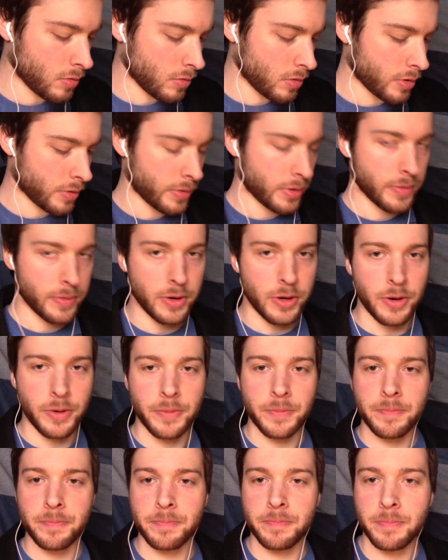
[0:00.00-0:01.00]
Oh, here we go.
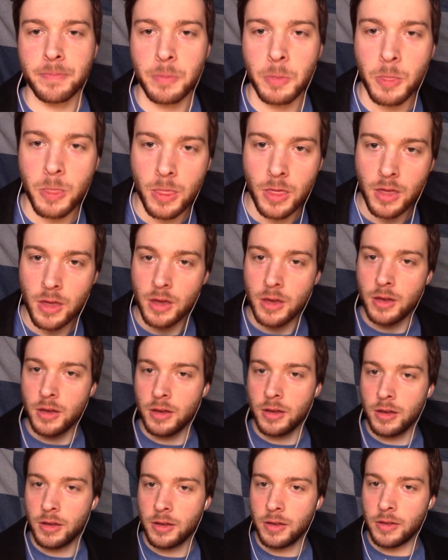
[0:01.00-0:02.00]

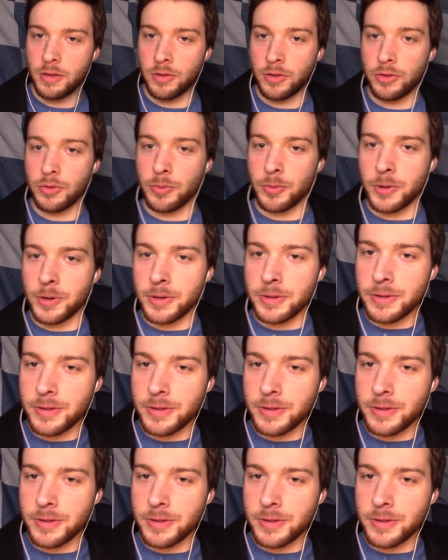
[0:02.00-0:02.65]
This one.